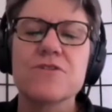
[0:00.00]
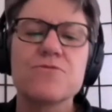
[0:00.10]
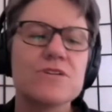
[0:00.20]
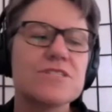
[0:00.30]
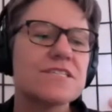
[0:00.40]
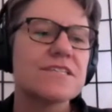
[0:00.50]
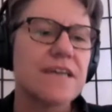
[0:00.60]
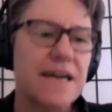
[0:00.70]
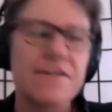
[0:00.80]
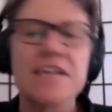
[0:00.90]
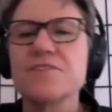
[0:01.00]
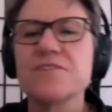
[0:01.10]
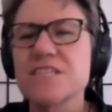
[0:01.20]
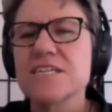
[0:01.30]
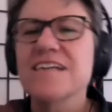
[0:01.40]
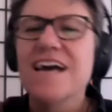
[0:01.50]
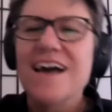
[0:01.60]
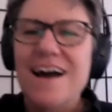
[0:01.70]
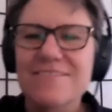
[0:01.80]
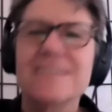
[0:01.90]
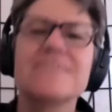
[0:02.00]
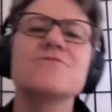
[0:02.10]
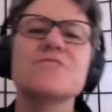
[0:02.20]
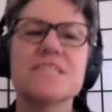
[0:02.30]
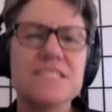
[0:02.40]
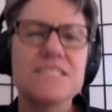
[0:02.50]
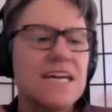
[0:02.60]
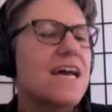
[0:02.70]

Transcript: where it's just like, I got to use this. I've got to use this.